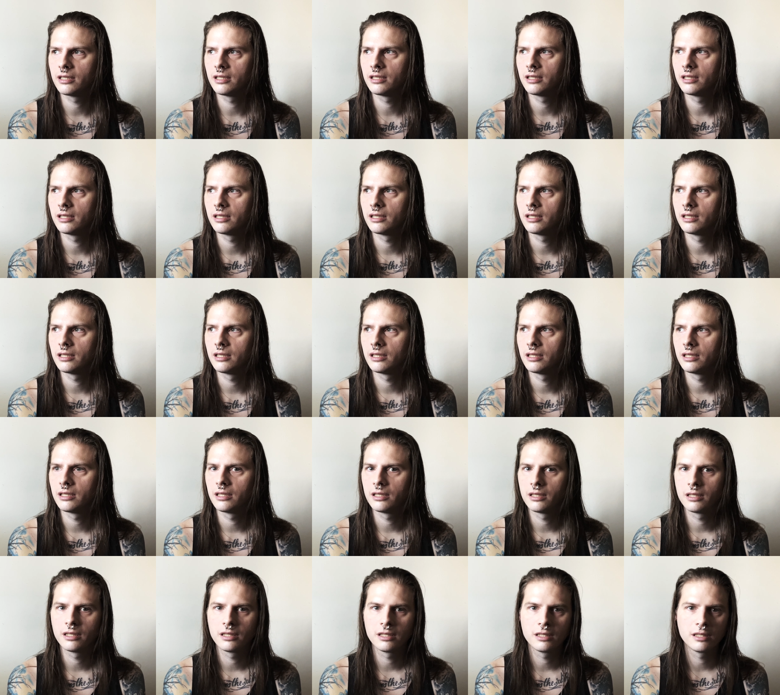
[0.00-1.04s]

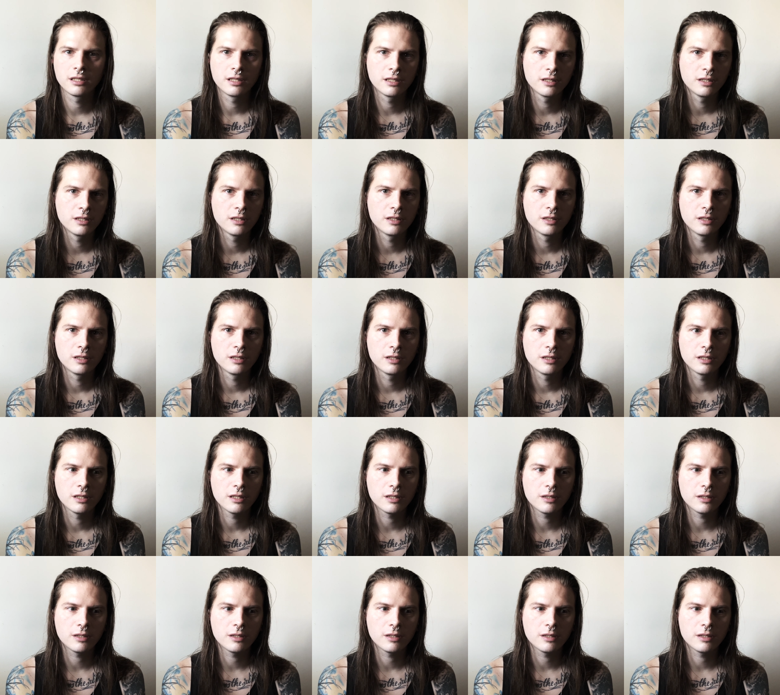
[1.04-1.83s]
(silence)